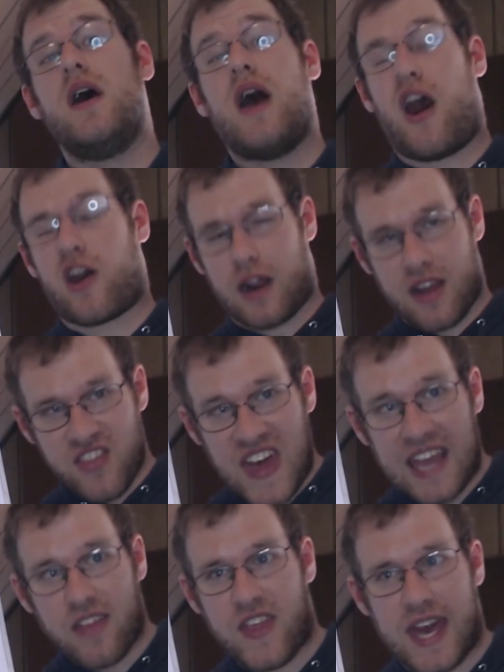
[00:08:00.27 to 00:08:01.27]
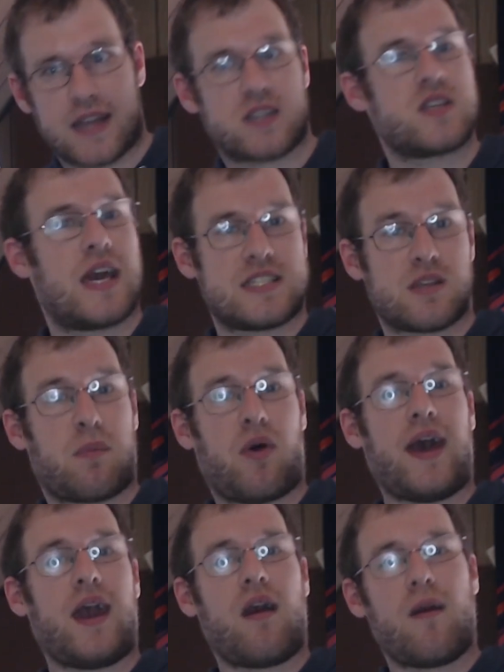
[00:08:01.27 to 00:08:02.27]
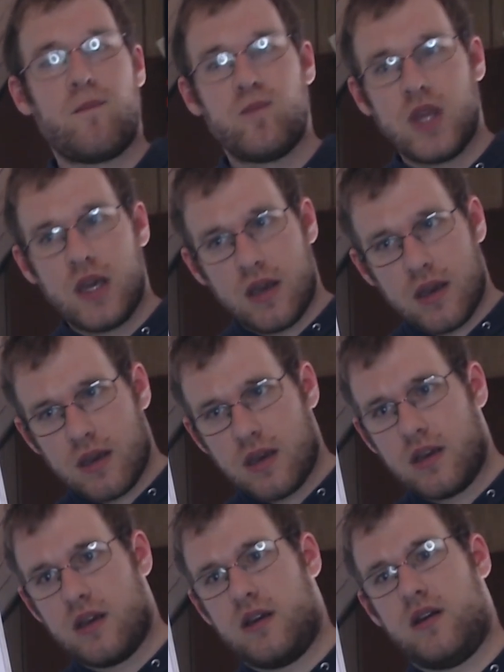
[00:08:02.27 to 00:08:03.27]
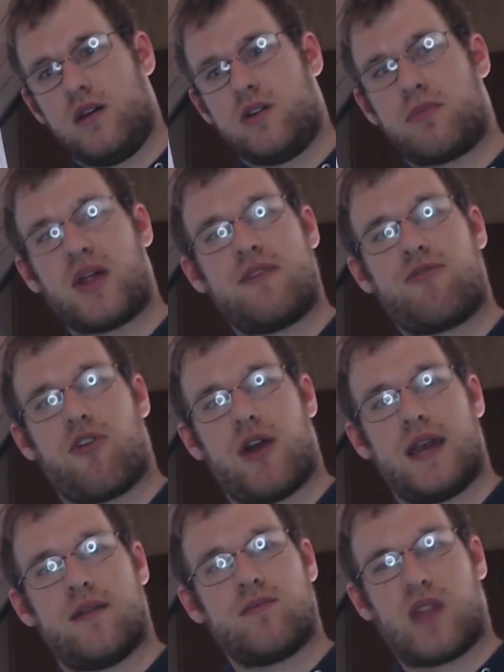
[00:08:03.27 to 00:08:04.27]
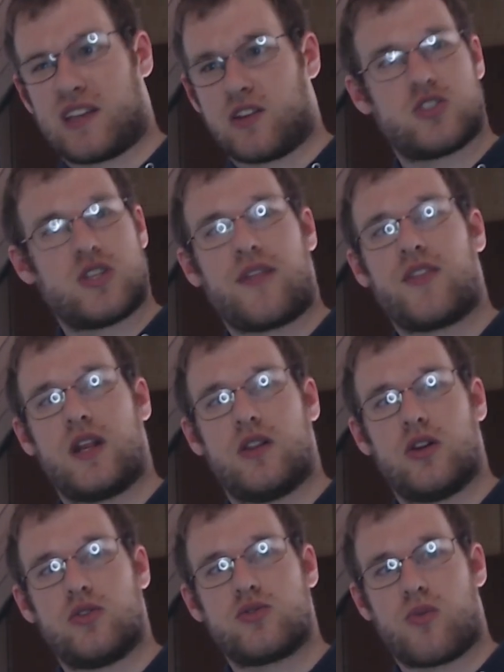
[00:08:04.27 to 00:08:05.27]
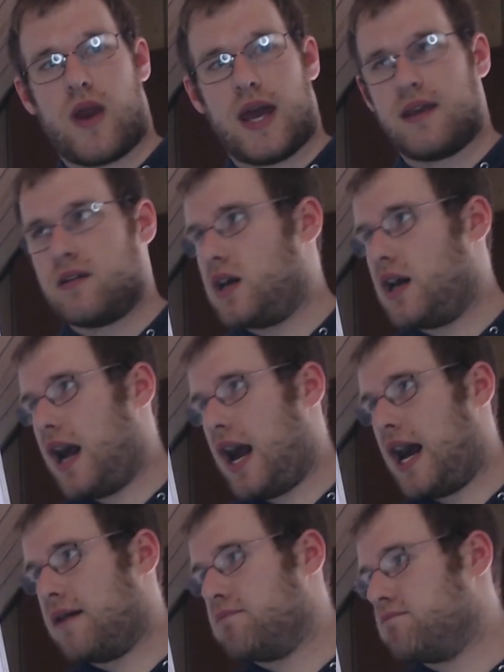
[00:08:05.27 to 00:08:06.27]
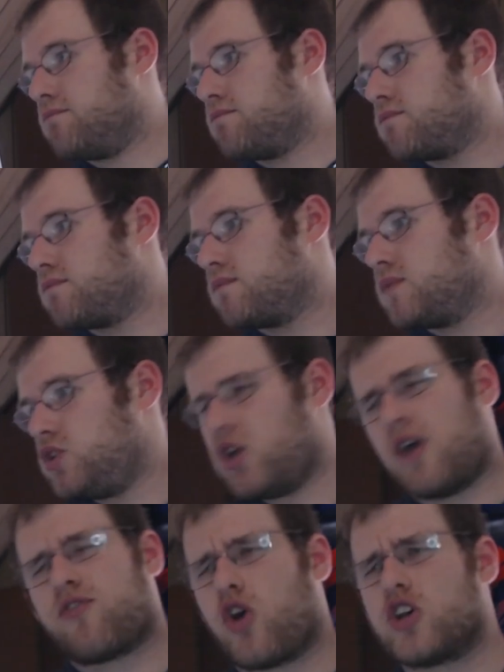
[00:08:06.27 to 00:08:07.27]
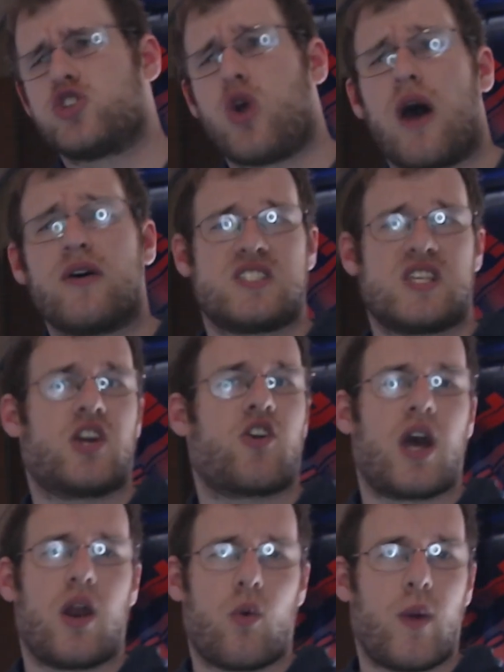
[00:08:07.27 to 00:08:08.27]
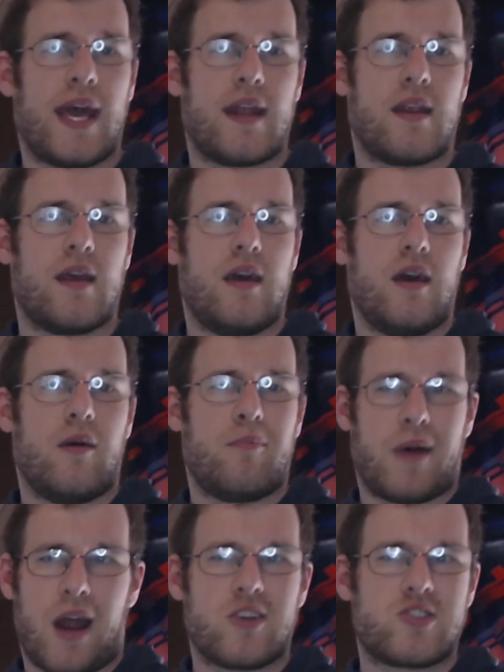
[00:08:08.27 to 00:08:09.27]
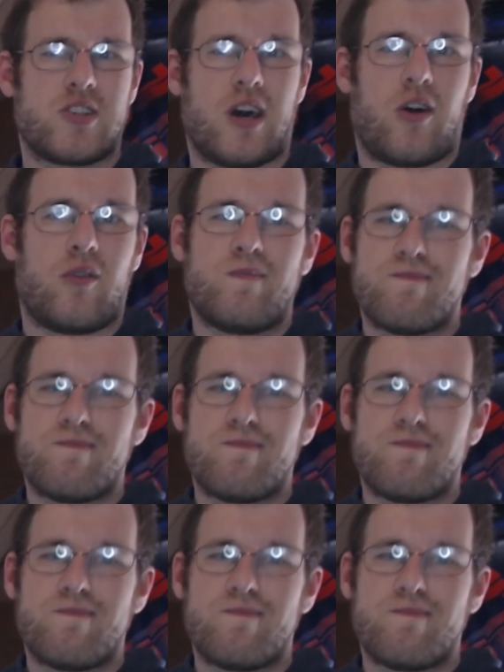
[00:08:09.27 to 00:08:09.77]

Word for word: are going to think things. As a player, play free. Like, there's nothing to lose, right? Of course, you always think you're going to win, but also,